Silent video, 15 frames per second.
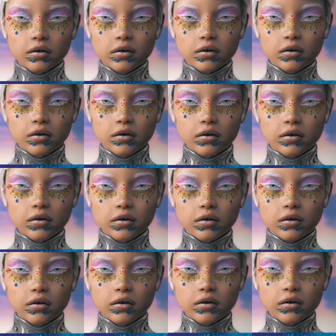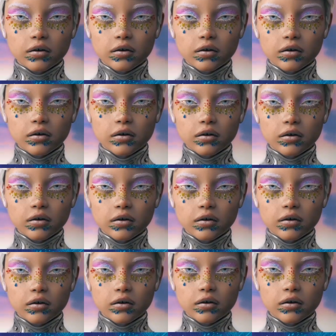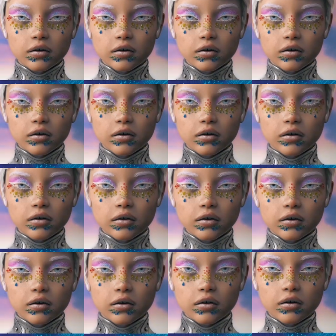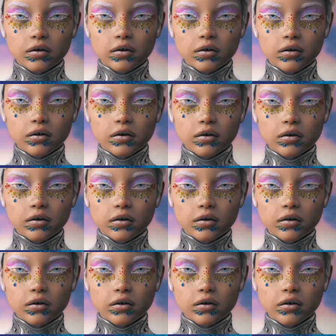No words are spoken by the person on screen.